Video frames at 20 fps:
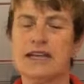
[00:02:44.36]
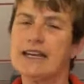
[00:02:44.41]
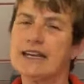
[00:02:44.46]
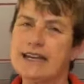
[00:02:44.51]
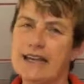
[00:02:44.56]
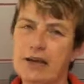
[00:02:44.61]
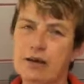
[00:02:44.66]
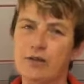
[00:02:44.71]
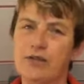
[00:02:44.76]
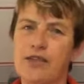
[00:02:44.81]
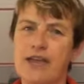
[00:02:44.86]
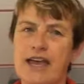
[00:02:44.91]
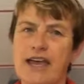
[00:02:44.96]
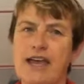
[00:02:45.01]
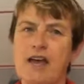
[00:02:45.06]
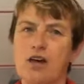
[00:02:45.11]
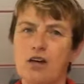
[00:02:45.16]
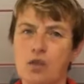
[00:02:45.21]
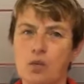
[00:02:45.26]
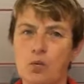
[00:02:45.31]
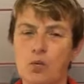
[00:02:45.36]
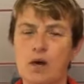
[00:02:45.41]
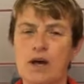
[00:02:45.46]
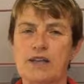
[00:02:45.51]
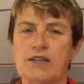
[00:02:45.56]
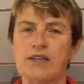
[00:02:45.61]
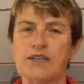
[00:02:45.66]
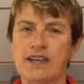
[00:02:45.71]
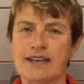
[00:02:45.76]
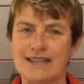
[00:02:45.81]
Now, they are the
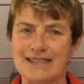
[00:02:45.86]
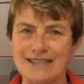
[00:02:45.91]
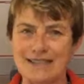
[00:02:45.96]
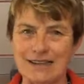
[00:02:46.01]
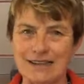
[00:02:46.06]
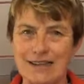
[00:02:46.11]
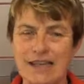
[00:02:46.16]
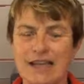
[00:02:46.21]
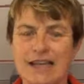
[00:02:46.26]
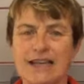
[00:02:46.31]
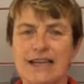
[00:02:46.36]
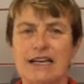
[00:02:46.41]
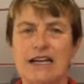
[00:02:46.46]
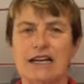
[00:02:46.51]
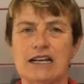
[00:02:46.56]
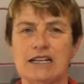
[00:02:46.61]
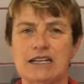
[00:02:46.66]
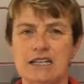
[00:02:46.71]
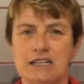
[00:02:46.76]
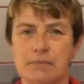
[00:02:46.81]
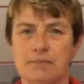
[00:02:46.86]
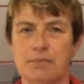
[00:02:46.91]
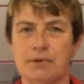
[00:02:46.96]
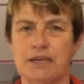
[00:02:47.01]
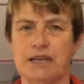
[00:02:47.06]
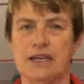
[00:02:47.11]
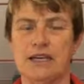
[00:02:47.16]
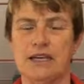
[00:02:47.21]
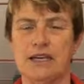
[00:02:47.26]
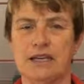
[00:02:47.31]
one that is likely to
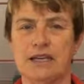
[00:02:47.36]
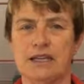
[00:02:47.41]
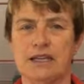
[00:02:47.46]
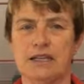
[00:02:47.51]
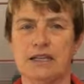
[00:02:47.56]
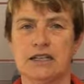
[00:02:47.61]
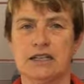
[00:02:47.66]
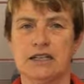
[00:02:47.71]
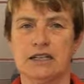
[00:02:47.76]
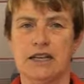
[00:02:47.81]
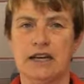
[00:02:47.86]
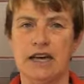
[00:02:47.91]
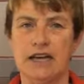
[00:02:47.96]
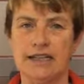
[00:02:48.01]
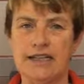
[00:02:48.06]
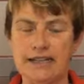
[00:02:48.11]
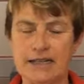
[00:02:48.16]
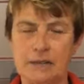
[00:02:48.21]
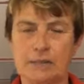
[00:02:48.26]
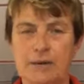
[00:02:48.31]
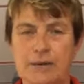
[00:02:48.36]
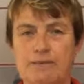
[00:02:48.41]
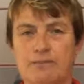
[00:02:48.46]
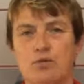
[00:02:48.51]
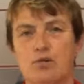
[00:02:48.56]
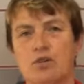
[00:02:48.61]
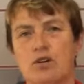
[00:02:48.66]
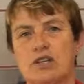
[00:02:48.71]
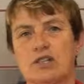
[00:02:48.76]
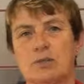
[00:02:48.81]
be a little bit
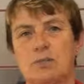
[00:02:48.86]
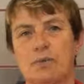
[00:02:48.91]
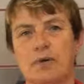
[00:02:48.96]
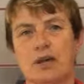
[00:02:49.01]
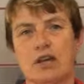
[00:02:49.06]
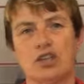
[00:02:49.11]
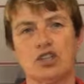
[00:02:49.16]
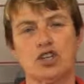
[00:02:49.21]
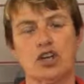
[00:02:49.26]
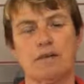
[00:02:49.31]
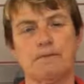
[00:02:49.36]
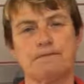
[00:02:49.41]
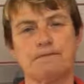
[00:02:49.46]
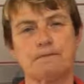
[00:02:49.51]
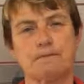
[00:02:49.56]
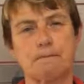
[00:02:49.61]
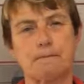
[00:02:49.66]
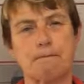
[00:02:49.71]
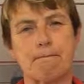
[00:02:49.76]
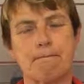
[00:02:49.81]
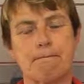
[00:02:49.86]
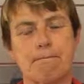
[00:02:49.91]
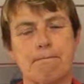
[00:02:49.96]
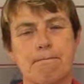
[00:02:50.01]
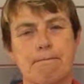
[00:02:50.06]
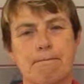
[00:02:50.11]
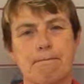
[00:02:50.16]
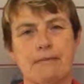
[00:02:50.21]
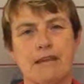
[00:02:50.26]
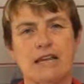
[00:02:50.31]
more under pressure.
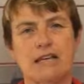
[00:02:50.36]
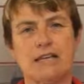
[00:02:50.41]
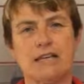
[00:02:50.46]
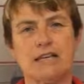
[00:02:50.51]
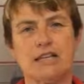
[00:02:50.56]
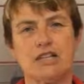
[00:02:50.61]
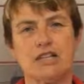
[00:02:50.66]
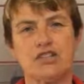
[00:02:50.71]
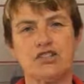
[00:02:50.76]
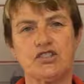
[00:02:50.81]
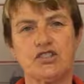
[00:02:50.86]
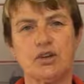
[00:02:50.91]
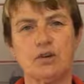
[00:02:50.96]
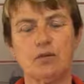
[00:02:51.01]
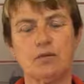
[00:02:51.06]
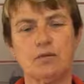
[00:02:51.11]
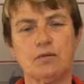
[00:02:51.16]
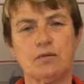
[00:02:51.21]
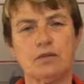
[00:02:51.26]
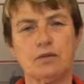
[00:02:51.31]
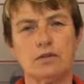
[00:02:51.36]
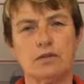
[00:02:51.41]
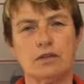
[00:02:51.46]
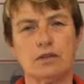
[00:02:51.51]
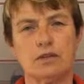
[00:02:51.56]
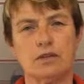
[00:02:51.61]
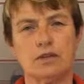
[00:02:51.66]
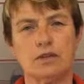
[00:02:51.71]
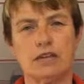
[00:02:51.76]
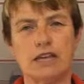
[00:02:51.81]
So
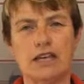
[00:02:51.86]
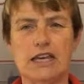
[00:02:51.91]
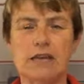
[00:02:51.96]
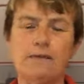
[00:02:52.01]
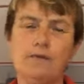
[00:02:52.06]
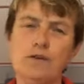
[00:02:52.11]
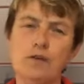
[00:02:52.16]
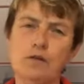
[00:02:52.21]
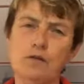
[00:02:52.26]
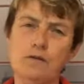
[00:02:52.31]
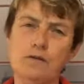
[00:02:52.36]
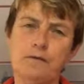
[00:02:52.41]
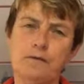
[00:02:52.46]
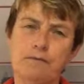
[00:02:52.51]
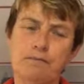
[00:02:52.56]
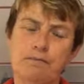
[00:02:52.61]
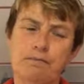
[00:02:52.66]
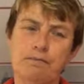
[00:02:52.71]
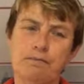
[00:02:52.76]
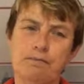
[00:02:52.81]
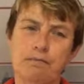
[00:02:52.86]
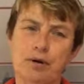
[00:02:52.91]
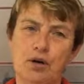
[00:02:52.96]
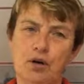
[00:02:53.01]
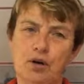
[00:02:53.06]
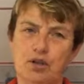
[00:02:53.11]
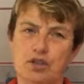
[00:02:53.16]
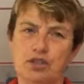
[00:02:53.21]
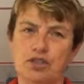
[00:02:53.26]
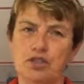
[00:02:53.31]
if you've
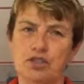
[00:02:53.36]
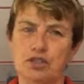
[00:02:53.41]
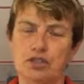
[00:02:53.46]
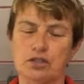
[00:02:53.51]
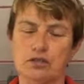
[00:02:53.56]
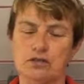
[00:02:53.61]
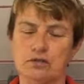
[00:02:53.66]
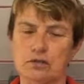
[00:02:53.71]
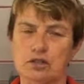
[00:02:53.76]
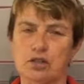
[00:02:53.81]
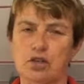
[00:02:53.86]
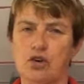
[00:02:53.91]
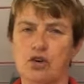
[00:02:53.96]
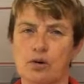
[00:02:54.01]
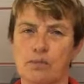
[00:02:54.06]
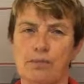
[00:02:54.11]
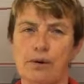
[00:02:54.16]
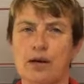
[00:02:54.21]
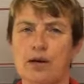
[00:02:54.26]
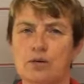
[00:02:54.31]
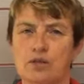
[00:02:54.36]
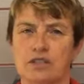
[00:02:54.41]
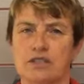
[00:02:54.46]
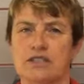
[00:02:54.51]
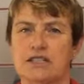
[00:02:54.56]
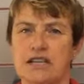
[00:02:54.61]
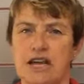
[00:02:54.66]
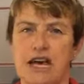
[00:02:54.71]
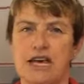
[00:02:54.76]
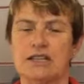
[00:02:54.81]
put your
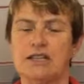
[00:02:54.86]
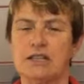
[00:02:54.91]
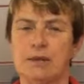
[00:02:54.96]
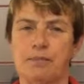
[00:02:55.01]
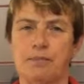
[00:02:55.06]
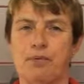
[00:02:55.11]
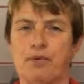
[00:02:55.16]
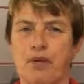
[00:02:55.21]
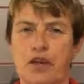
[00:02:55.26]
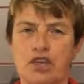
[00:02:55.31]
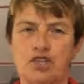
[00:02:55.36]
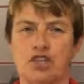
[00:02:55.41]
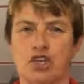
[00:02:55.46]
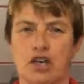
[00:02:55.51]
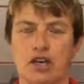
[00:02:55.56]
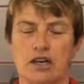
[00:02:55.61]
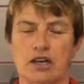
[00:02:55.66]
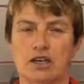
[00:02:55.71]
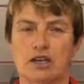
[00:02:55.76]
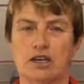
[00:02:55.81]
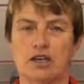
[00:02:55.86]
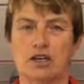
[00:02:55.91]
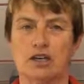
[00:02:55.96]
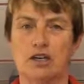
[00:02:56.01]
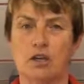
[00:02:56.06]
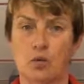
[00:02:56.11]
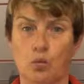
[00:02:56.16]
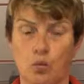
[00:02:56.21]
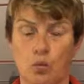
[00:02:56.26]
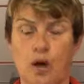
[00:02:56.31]
opponent under pressure,
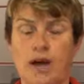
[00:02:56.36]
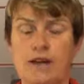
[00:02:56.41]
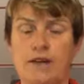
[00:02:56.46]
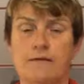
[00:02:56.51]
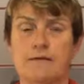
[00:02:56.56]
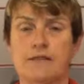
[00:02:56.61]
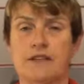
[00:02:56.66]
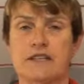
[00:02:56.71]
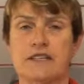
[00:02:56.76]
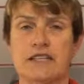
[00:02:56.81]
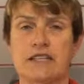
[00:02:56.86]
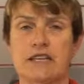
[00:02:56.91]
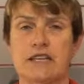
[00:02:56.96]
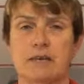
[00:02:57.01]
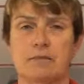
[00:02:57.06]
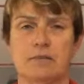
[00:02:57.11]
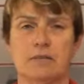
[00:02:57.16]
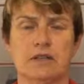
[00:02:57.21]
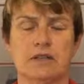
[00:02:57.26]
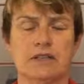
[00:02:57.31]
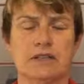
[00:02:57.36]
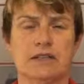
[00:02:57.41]
one of the team,